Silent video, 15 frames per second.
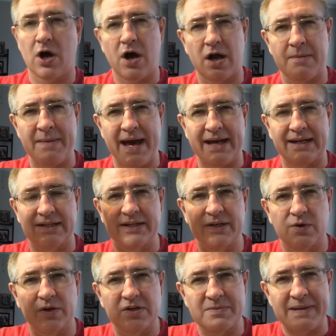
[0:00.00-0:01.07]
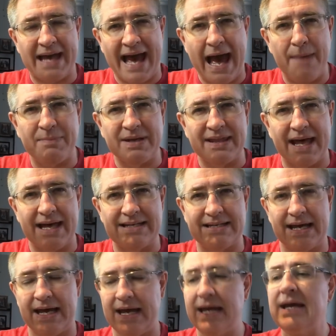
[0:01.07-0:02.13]
automatically going to be happy that
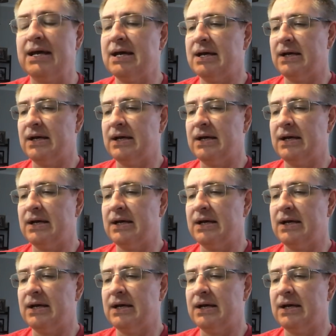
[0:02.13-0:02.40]
day